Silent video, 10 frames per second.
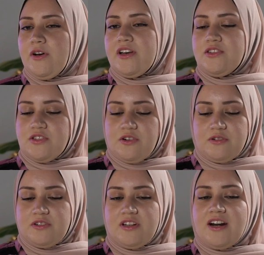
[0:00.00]
Okay, so
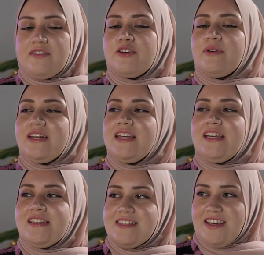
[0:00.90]
not everyone
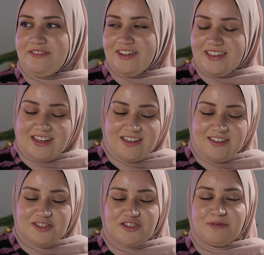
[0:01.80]
needs
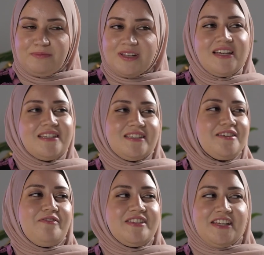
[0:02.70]
everything. You should
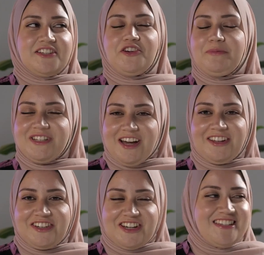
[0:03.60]
please visit a
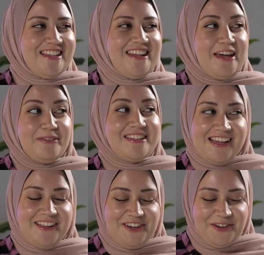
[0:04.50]
dermatologist and they will
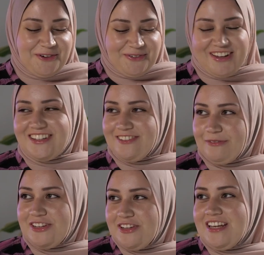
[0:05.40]
tell you
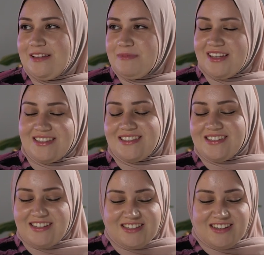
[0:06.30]
what you need,
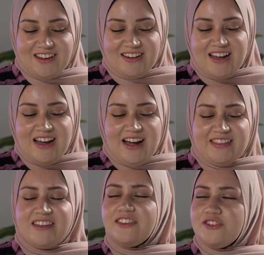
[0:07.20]
because it's not,
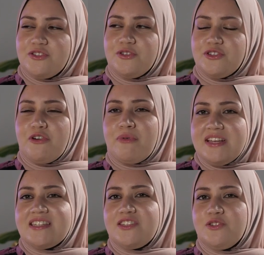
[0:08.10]
I think there's also a
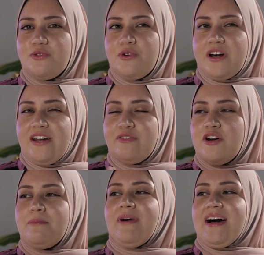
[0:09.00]
risk to kind
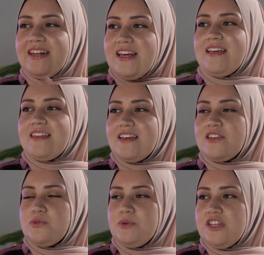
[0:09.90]
of combining
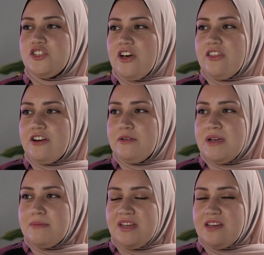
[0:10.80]
things with each other.
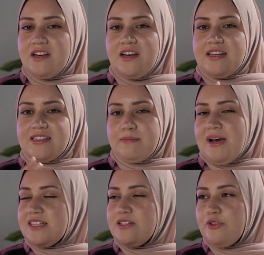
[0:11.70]
Maybe some
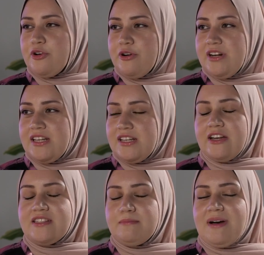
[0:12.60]
active
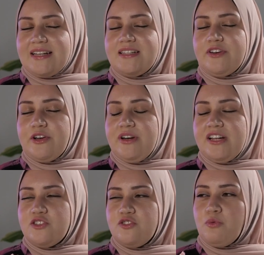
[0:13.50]

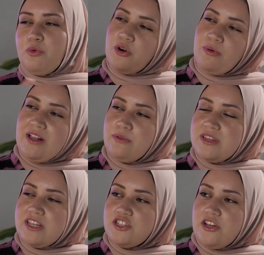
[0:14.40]
ingredients don't work well
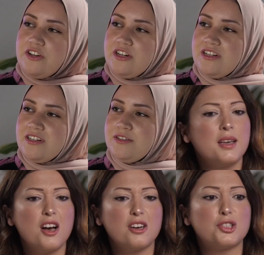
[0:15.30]
with each other.
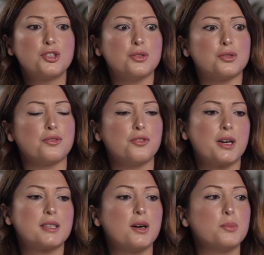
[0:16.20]
Yeah, it's true. So,
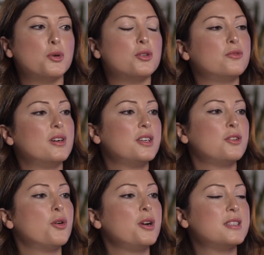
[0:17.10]
for example,
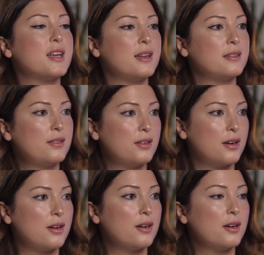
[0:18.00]
retinoids and
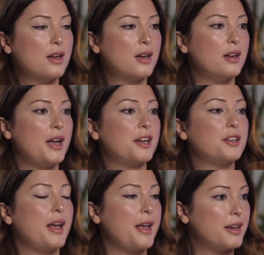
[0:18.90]

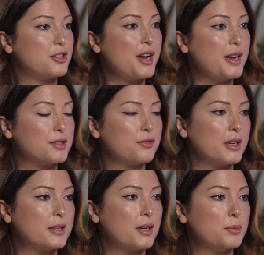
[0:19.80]
AHAs,
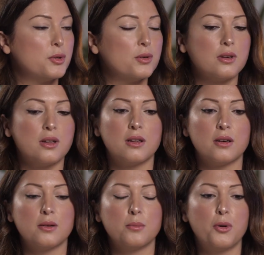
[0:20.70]
for example,
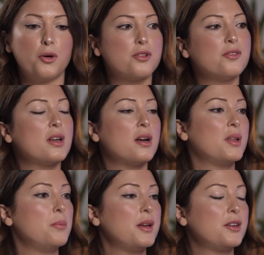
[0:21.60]
both of
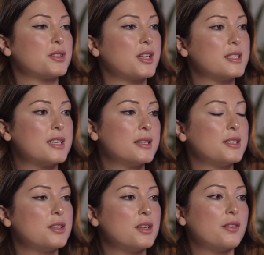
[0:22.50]
them, they make your skin
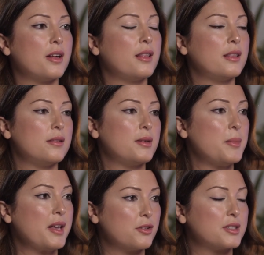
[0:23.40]
sensitive and
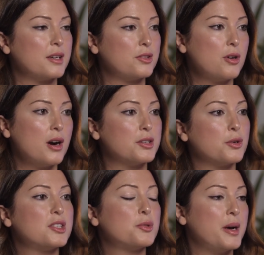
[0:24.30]
they make your skin dry.
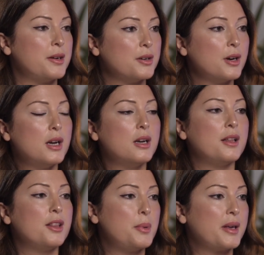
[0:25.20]
So it's better
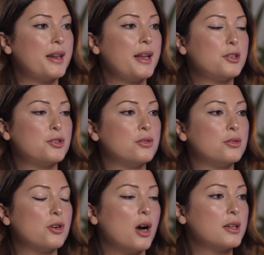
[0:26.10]
in the beginning
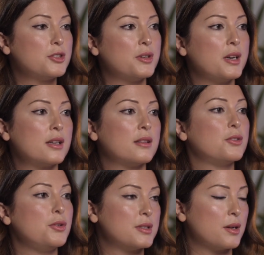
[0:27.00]
to alternate and
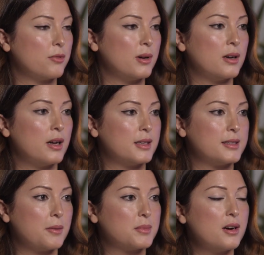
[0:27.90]
not use them at
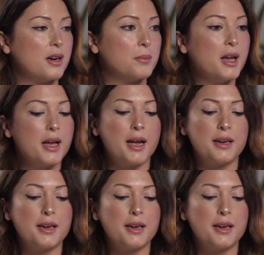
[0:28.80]
the same time.